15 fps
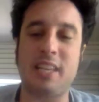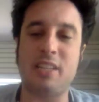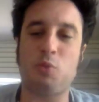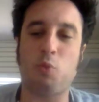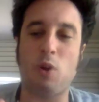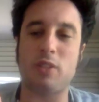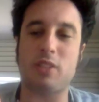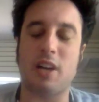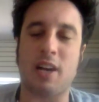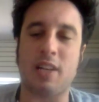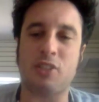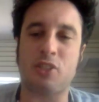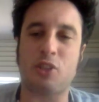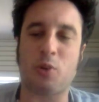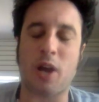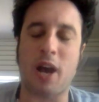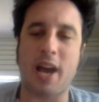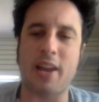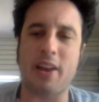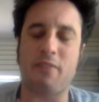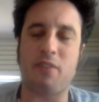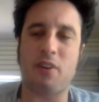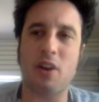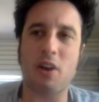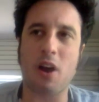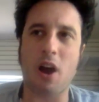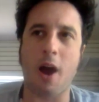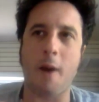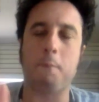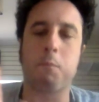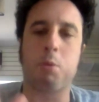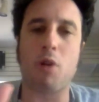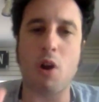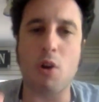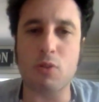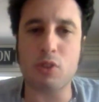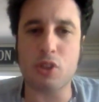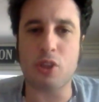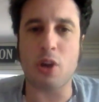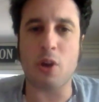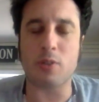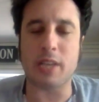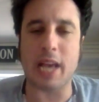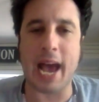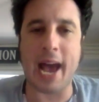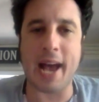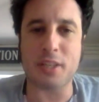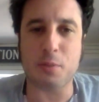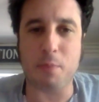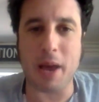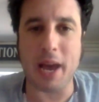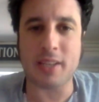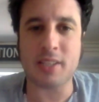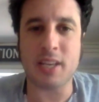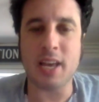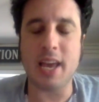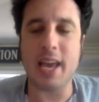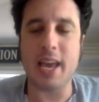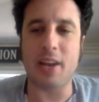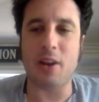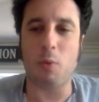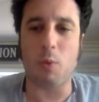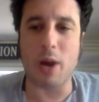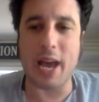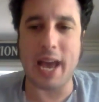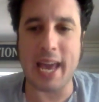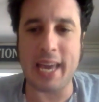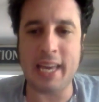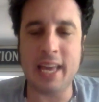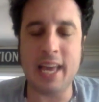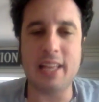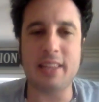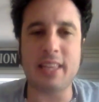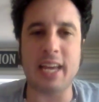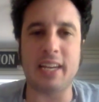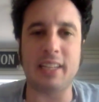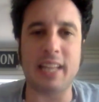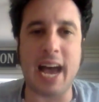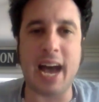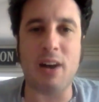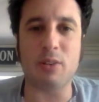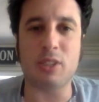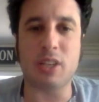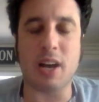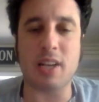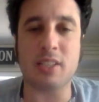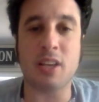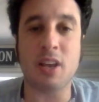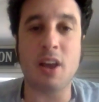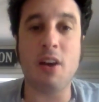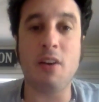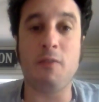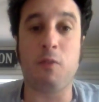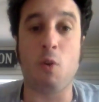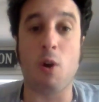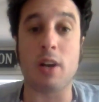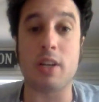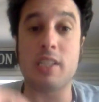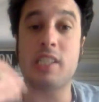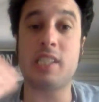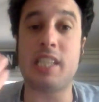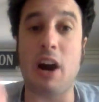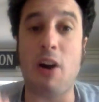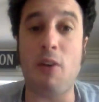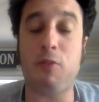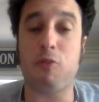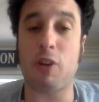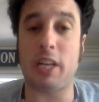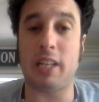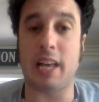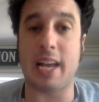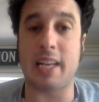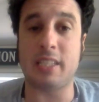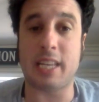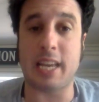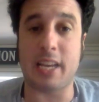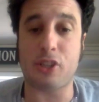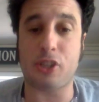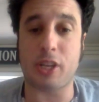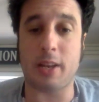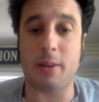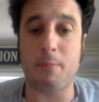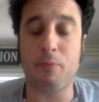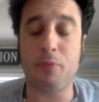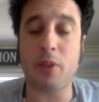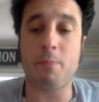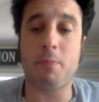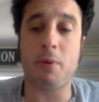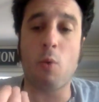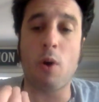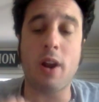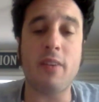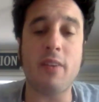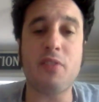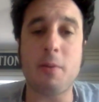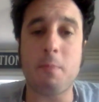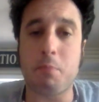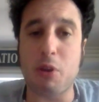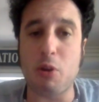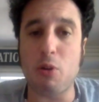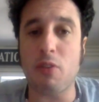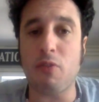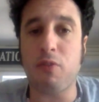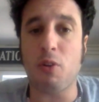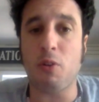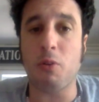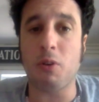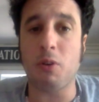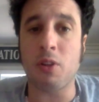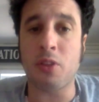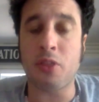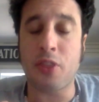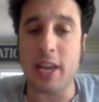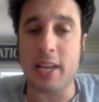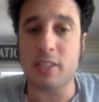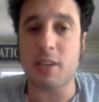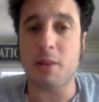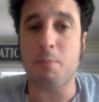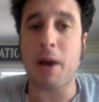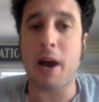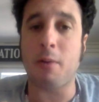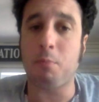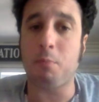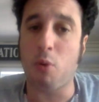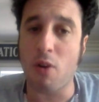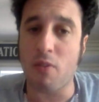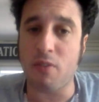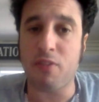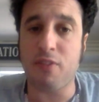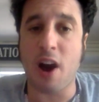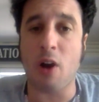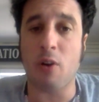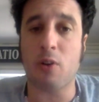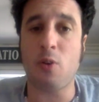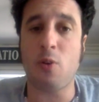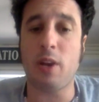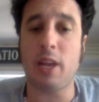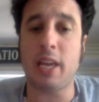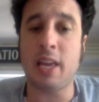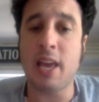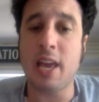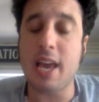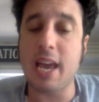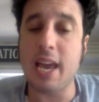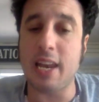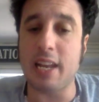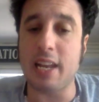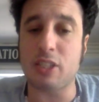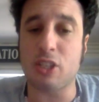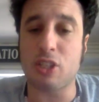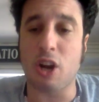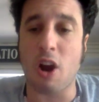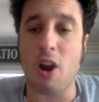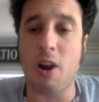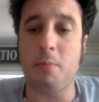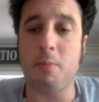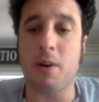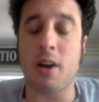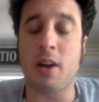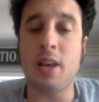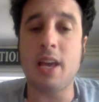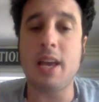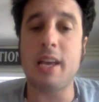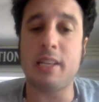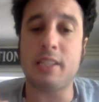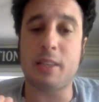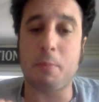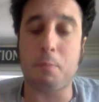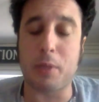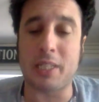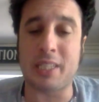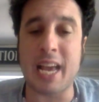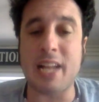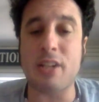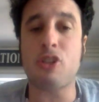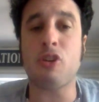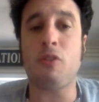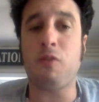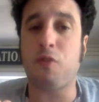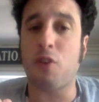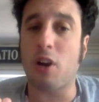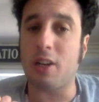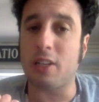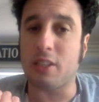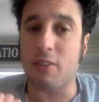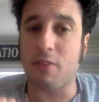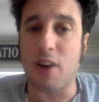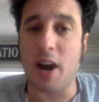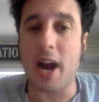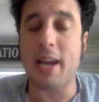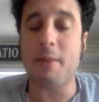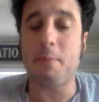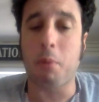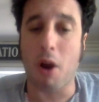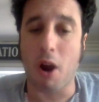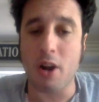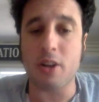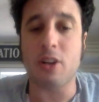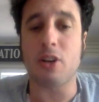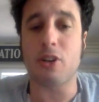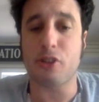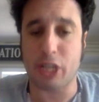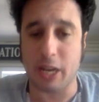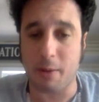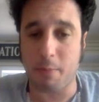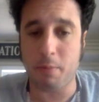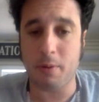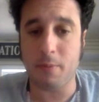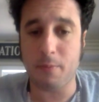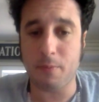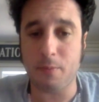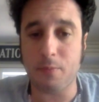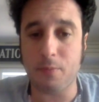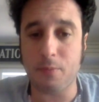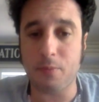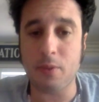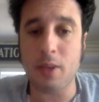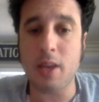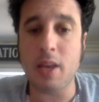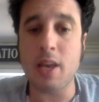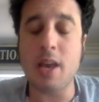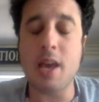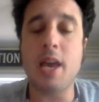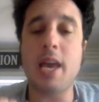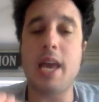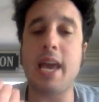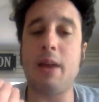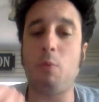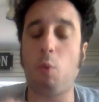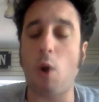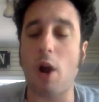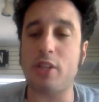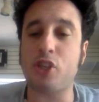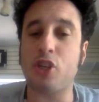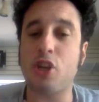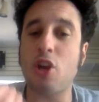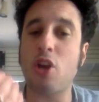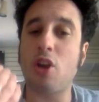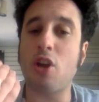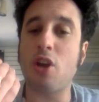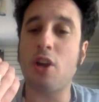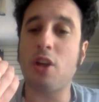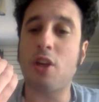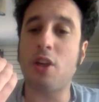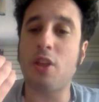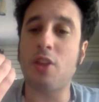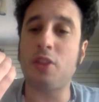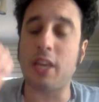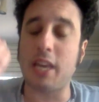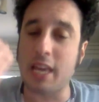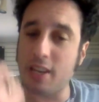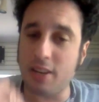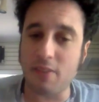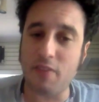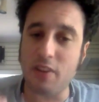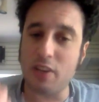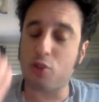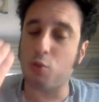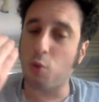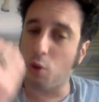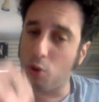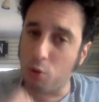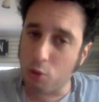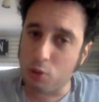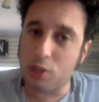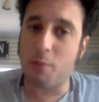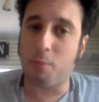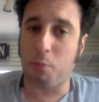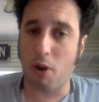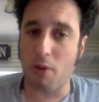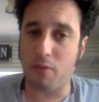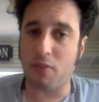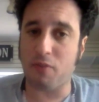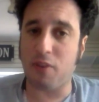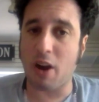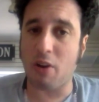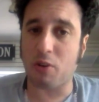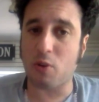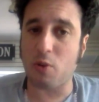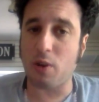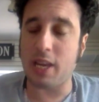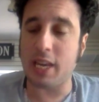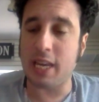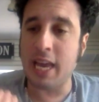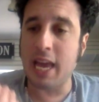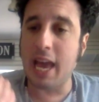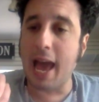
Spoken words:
this wants us to kind of approach those aspects in a way that allows us for self-realization. But one of the beautiful things about Purvaphalguni and its dharma is the potential for a divine partnership in which the individual who's the Purvaphalguni